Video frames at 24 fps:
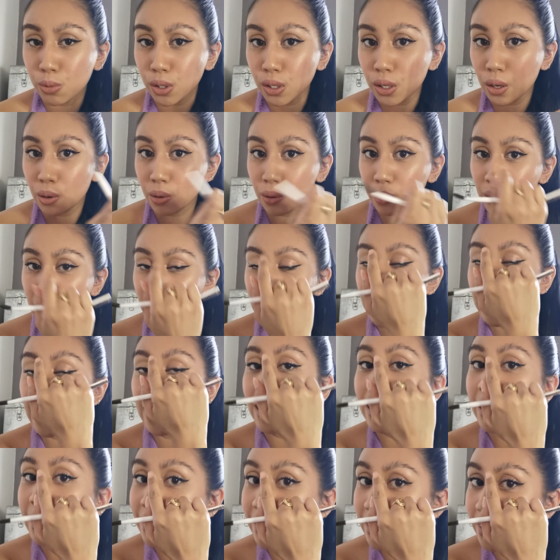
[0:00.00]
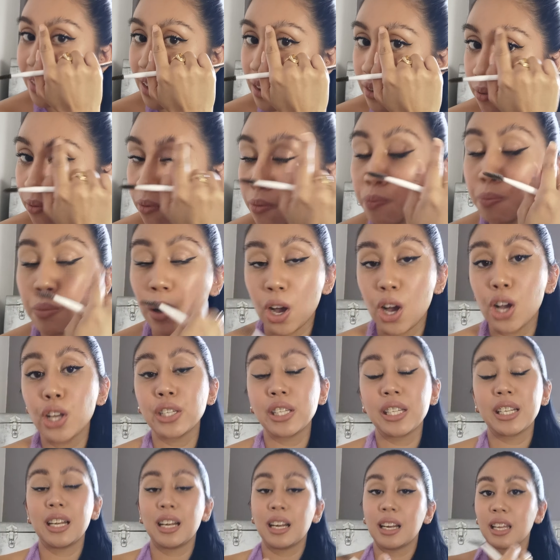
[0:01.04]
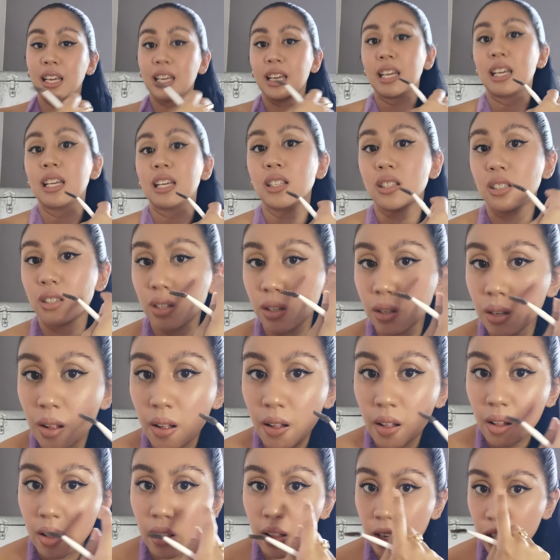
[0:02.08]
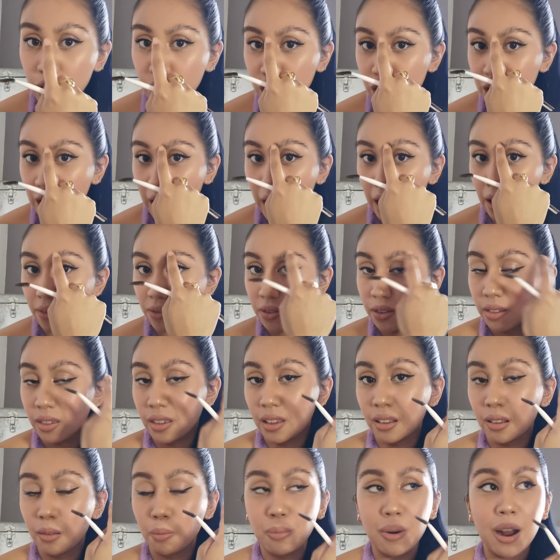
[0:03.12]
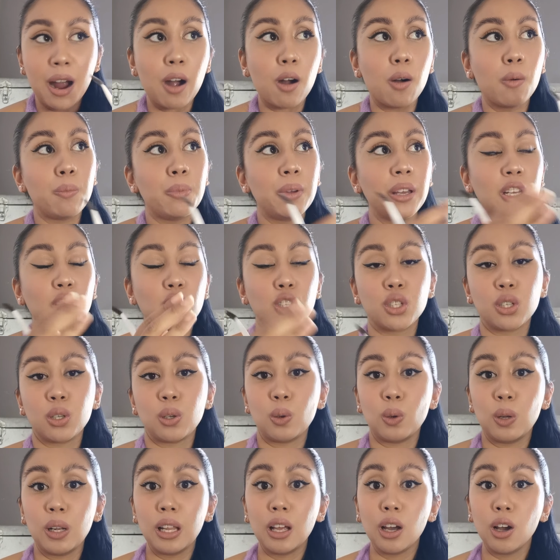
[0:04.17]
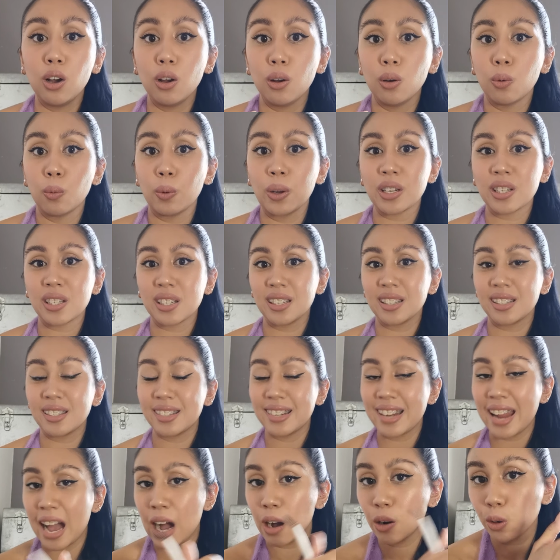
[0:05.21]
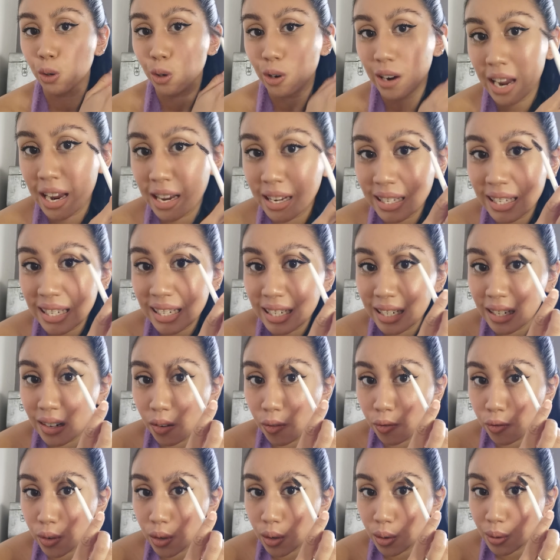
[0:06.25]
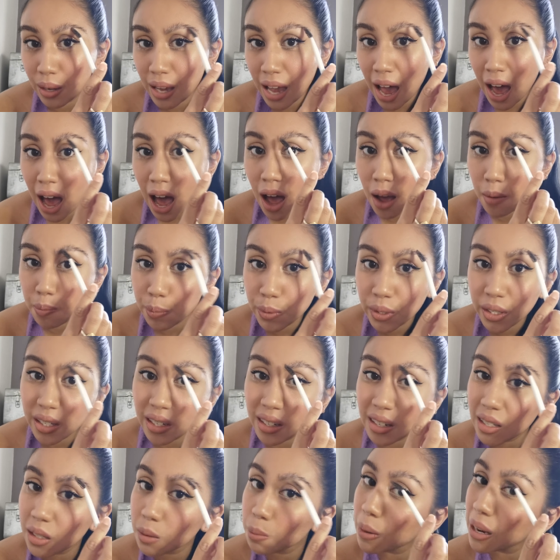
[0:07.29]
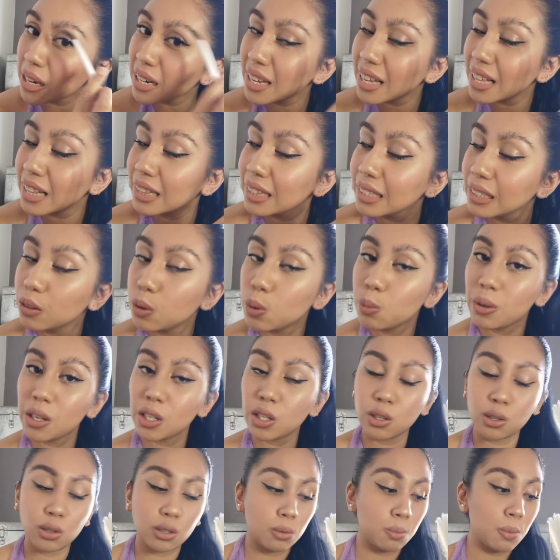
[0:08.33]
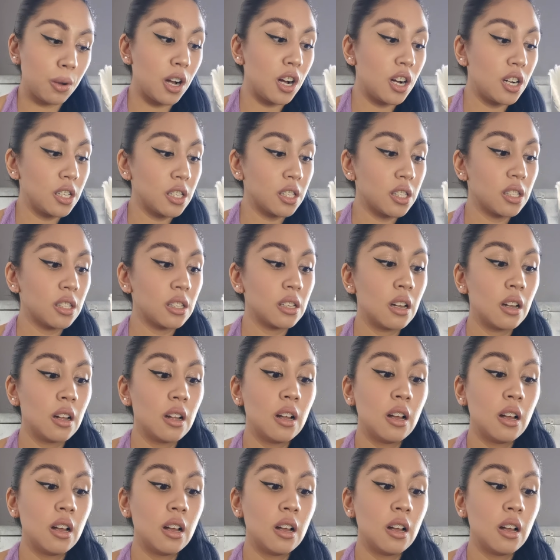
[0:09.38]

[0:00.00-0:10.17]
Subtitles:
So it's shaved this brow a bit too low, which has now created a few gaps and it's made it a little bit too sparse.